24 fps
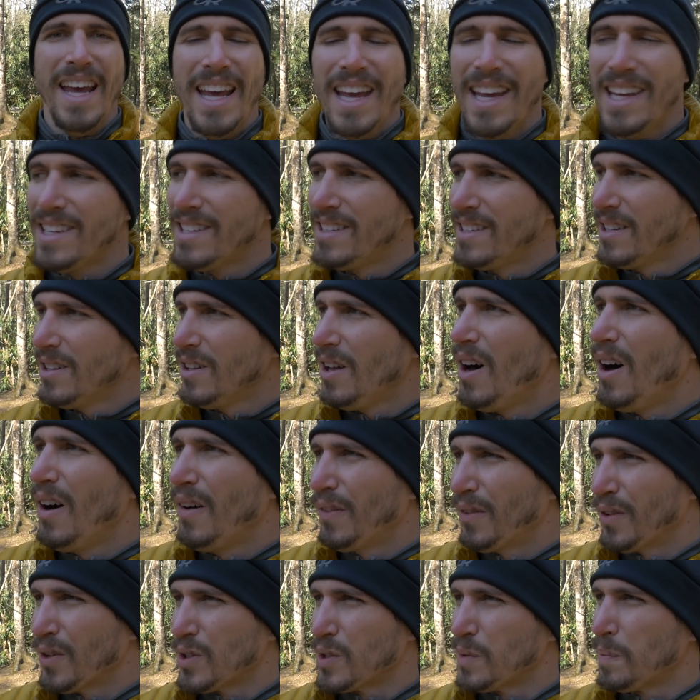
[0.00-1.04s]
It still
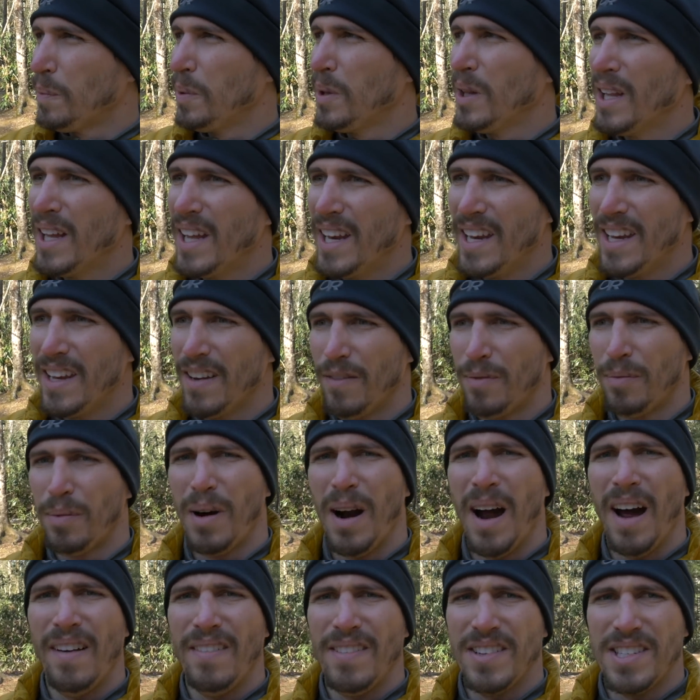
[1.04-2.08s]
offers plenty of
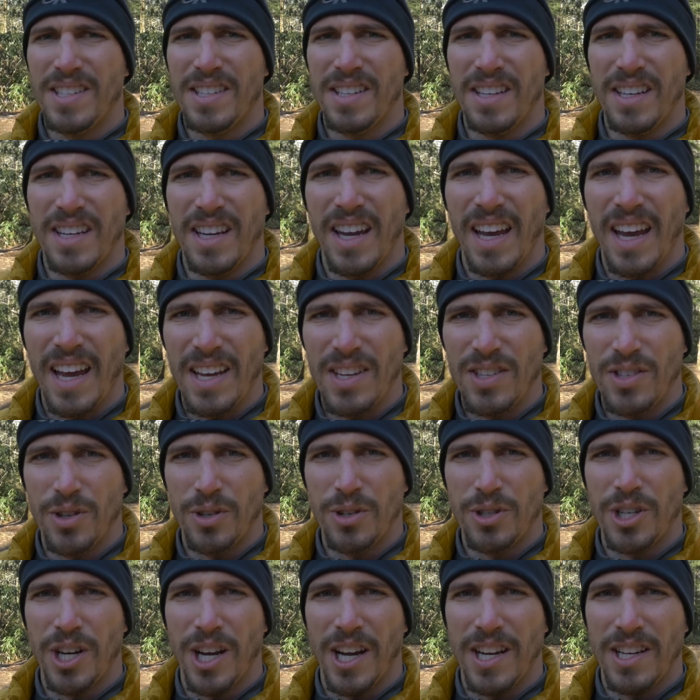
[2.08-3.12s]
privacy as
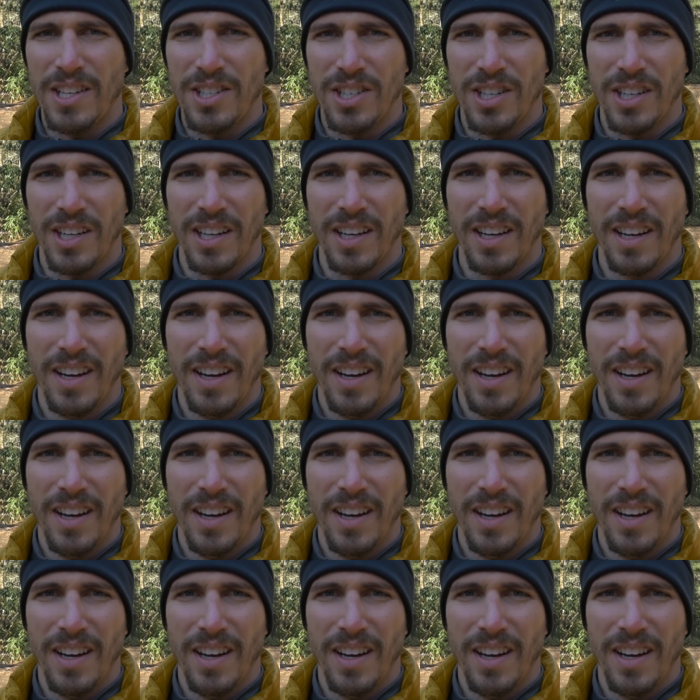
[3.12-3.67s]
you're changing,